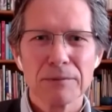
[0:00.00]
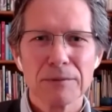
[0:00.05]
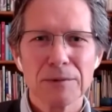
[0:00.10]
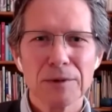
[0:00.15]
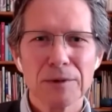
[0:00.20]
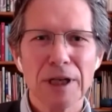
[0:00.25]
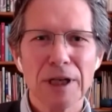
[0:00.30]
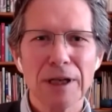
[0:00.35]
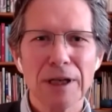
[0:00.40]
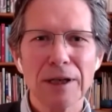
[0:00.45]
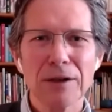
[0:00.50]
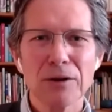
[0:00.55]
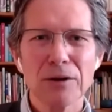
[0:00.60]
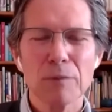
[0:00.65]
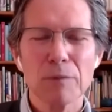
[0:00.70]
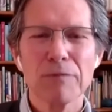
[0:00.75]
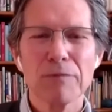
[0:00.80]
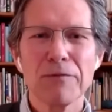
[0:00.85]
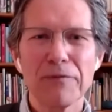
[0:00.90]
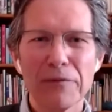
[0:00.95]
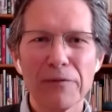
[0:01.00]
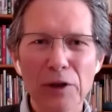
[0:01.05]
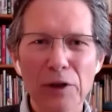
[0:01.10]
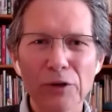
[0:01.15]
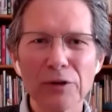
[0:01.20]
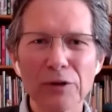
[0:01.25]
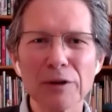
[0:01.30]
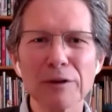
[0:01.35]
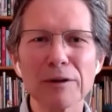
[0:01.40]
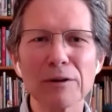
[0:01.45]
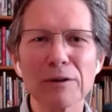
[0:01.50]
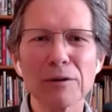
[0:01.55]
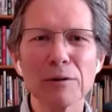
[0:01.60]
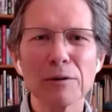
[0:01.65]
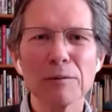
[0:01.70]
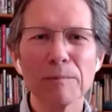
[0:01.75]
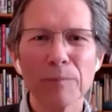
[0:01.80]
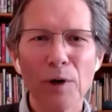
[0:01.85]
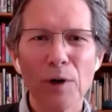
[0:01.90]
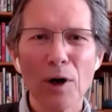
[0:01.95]
okay, the
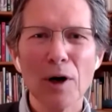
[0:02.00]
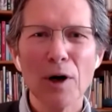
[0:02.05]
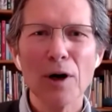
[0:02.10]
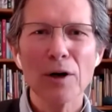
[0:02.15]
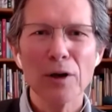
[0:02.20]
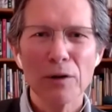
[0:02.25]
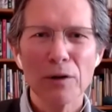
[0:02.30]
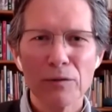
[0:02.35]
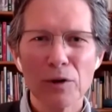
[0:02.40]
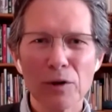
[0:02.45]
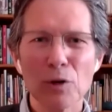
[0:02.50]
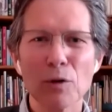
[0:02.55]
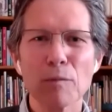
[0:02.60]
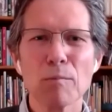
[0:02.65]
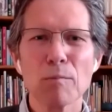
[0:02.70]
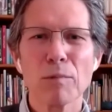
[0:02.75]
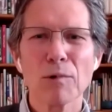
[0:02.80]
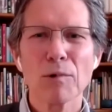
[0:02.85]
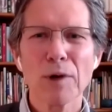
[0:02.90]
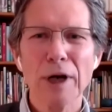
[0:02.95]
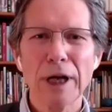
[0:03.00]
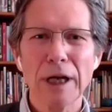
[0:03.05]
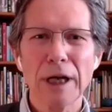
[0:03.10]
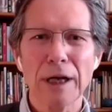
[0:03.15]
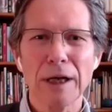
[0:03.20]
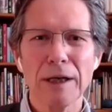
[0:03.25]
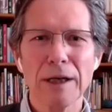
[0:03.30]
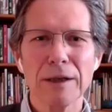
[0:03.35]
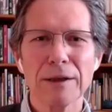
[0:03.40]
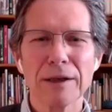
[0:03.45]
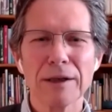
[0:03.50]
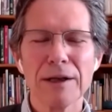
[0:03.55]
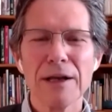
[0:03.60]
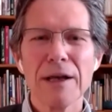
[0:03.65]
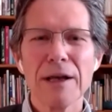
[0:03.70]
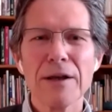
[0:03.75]
physical part of your brain